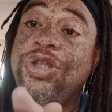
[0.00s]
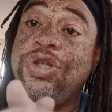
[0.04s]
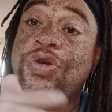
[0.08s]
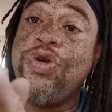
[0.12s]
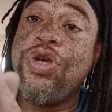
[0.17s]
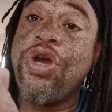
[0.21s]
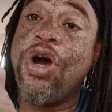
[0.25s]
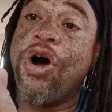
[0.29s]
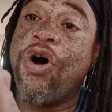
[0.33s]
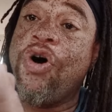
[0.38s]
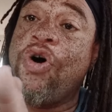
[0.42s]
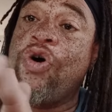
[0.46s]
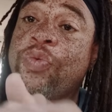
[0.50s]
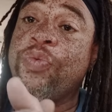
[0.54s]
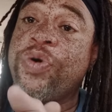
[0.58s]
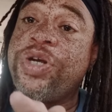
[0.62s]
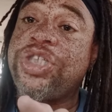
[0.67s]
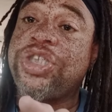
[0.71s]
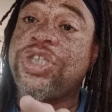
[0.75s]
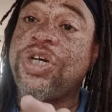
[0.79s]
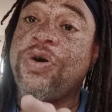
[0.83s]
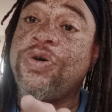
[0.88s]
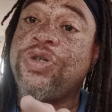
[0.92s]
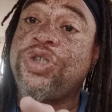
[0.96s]
do your own
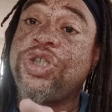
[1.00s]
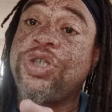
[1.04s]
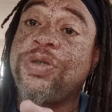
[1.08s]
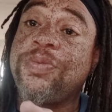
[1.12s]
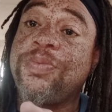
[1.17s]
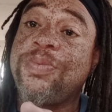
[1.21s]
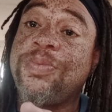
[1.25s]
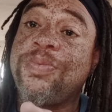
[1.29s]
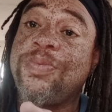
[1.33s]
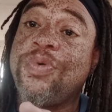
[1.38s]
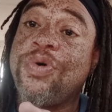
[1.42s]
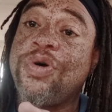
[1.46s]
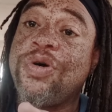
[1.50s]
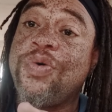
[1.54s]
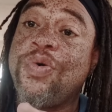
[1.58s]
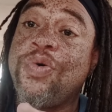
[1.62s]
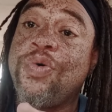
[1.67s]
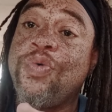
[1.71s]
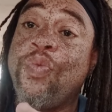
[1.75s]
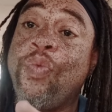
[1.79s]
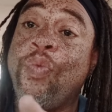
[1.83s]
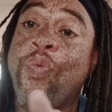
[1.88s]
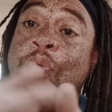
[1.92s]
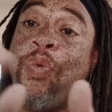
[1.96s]
research,
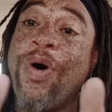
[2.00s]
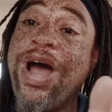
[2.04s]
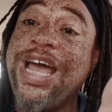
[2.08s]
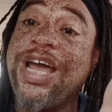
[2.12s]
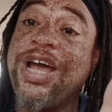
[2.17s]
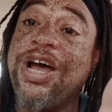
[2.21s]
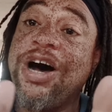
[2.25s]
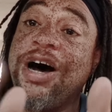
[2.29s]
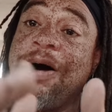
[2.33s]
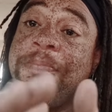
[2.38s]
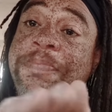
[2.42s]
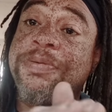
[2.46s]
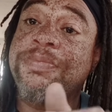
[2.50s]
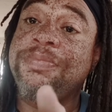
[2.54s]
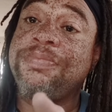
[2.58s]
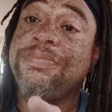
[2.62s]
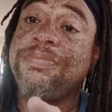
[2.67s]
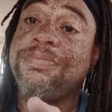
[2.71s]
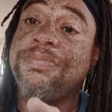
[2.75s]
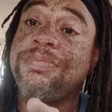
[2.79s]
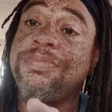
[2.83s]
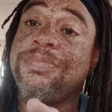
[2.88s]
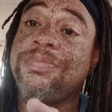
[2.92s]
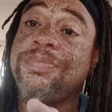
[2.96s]
wake up,
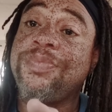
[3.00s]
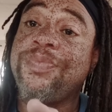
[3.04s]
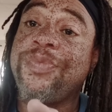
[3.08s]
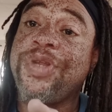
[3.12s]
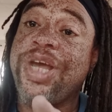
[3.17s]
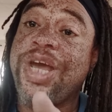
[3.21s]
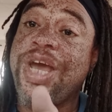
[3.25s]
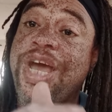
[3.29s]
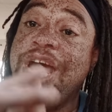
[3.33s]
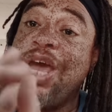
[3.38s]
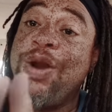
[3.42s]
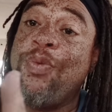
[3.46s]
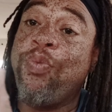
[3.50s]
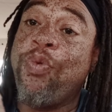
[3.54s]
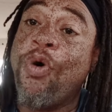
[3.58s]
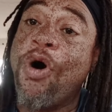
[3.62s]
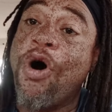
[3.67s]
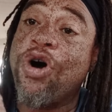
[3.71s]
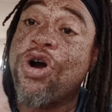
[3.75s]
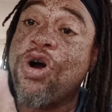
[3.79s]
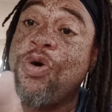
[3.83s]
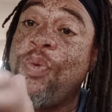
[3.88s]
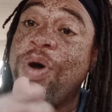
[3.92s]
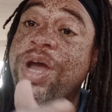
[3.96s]
and
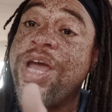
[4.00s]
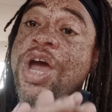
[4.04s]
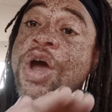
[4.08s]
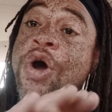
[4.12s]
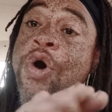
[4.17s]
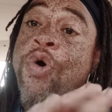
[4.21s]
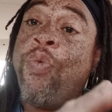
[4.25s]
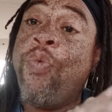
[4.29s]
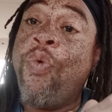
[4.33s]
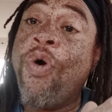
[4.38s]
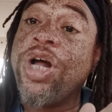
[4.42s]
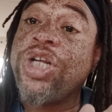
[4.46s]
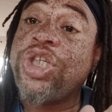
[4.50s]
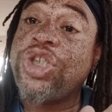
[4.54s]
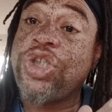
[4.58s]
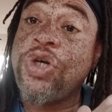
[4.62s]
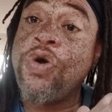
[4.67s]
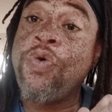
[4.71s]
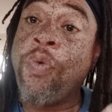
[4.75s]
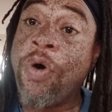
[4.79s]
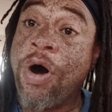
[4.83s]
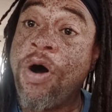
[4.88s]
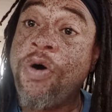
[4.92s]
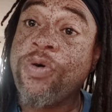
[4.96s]
walk away.
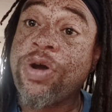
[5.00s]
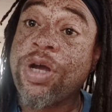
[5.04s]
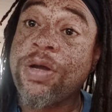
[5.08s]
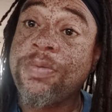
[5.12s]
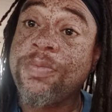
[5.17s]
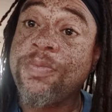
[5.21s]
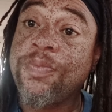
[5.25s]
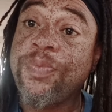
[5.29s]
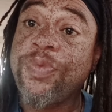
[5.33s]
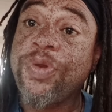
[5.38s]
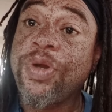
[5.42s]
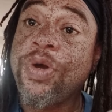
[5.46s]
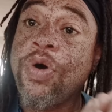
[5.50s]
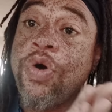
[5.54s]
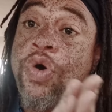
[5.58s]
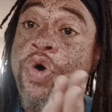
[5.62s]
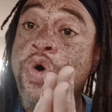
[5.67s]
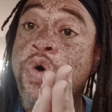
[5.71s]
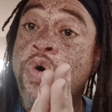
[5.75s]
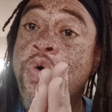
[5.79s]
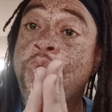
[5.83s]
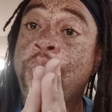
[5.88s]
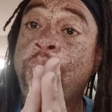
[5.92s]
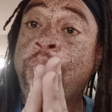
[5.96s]
Once you woke,
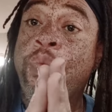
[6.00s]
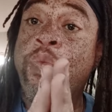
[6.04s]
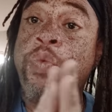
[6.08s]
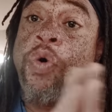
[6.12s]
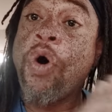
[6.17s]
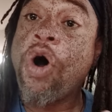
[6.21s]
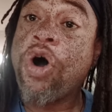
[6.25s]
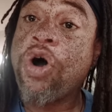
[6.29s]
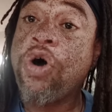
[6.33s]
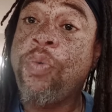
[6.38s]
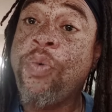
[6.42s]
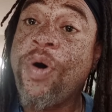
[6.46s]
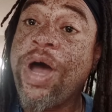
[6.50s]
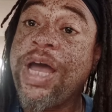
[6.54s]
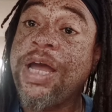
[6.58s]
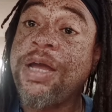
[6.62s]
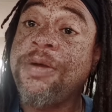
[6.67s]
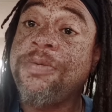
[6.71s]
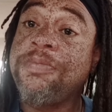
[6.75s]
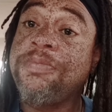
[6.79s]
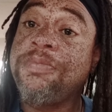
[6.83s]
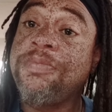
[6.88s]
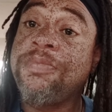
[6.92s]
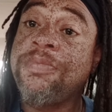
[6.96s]
walk
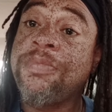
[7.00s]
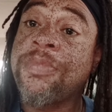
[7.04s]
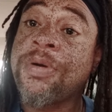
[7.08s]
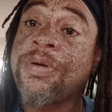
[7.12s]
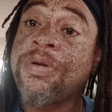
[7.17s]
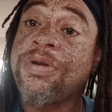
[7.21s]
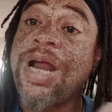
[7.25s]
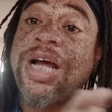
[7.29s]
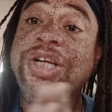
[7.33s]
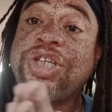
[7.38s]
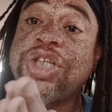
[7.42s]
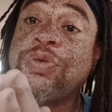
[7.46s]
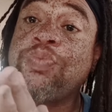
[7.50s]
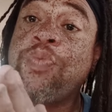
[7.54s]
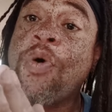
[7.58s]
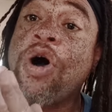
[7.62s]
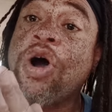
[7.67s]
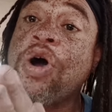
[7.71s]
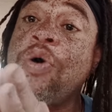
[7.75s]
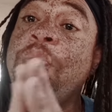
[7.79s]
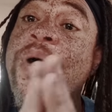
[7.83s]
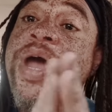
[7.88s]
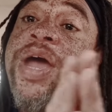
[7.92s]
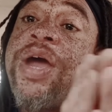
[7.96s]
away. Not just
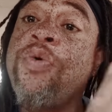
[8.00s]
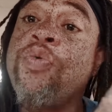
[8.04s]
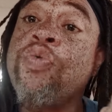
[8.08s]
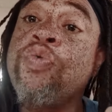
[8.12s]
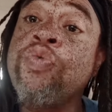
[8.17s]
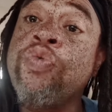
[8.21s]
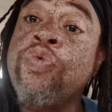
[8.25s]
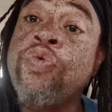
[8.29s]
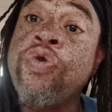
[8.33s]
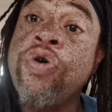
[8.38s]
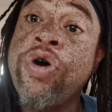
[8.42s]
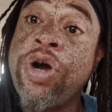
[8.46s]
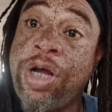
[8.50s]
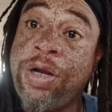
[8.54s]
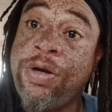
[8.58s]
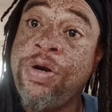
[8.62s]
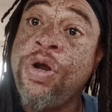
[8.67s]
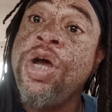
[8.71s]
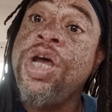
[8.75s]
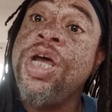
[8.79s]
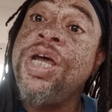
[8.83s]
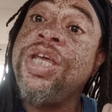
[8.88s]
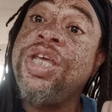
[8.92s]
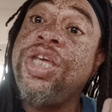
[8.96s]
walk away,
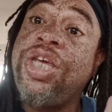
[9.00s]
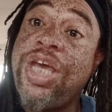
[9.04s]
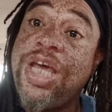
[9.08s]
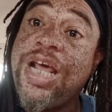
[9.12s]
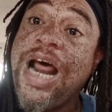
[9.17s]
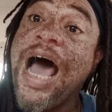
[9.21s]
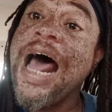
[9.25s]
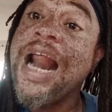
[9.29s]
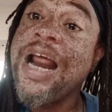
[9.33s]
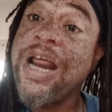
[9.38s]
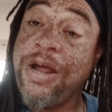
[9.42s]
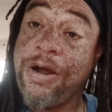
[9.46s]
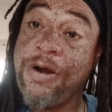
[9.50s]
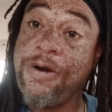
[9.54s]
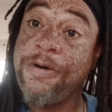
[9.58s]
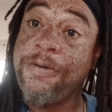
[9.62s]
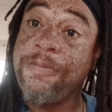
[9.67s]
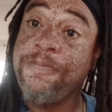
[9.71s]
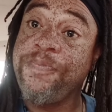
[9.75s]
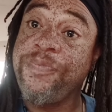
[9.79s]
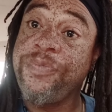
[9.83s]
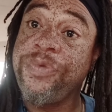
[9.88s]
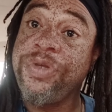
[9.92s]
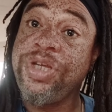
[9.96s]
run. Get out of there.
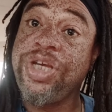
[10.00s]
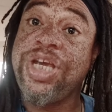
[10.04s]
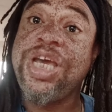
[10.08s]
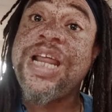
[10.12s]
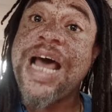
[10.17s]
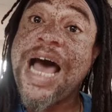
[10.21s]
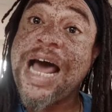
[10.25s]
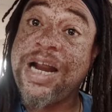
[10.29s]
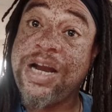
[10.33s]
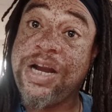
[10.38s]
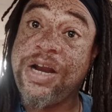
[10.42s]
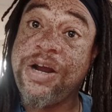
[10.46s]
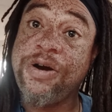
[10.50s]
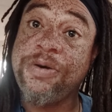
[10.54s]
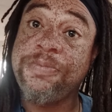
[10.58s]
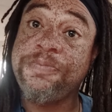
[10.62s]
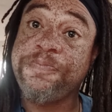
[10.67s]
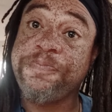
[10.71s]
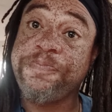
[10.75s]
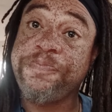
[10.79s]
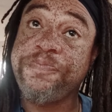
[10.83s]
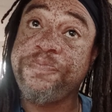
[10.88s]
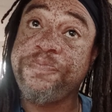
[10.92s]
Get out of there.